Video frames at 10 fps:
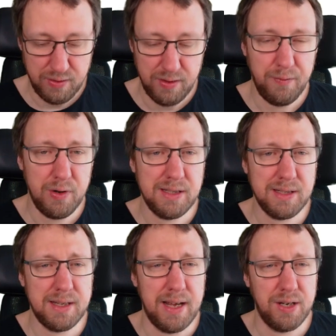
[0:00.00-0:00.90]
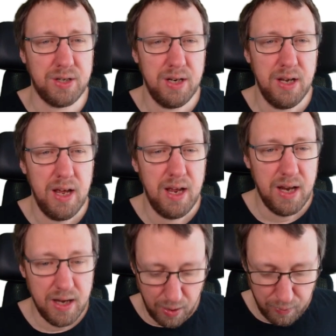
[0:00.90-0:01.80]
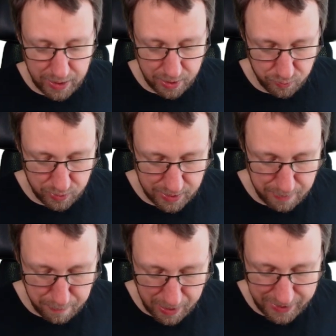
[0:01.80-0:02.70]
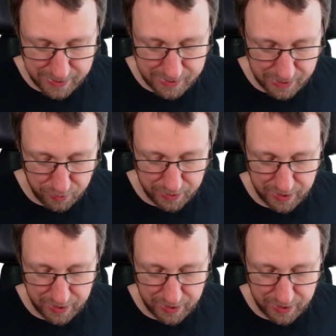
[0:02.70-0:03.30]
in the first stage. Now we can do the D minus decoding,